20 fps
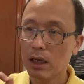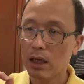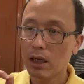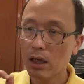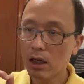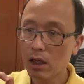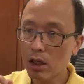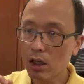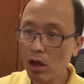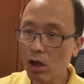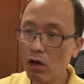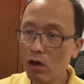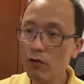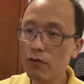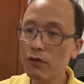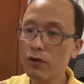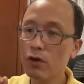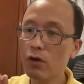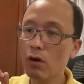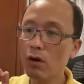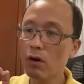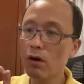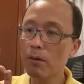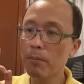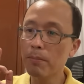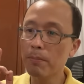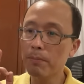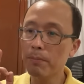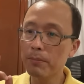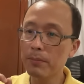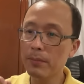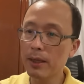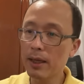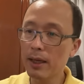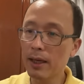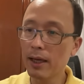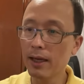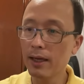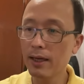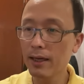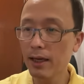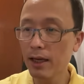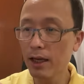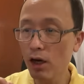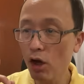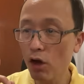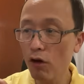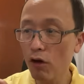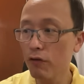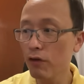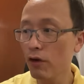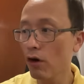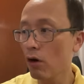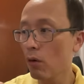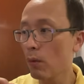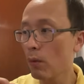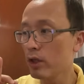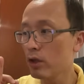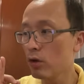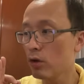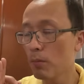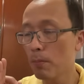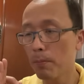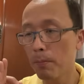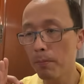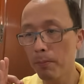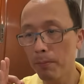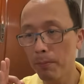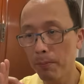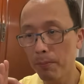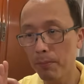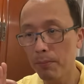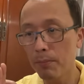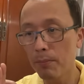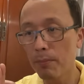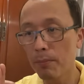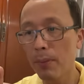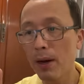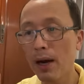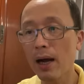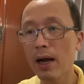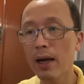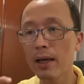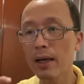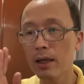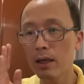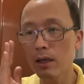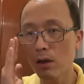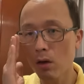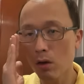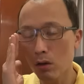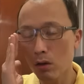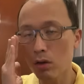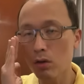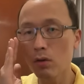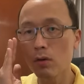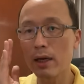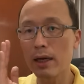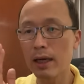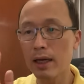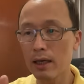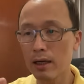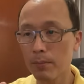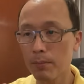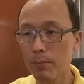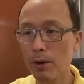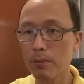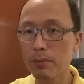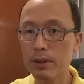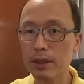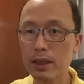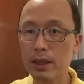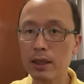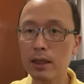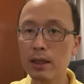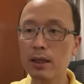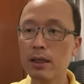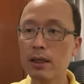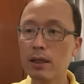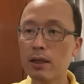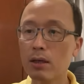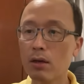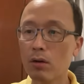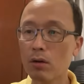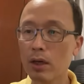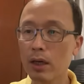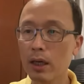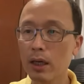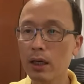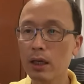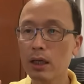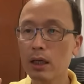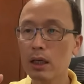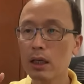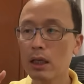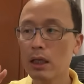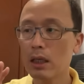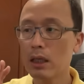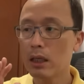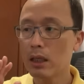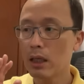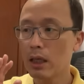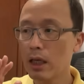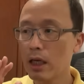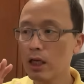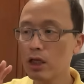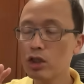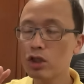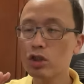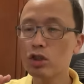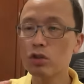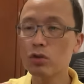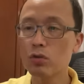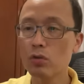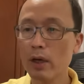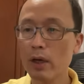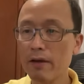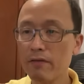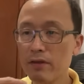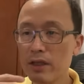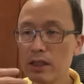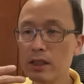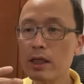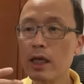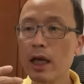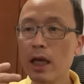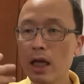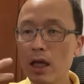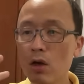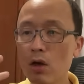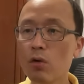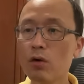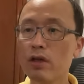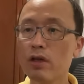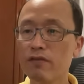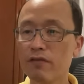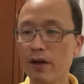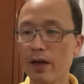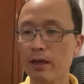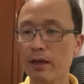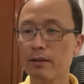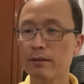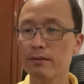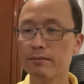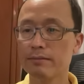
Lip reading: A lot of your when you buy condo and landed property, okay, is to have this halo effect.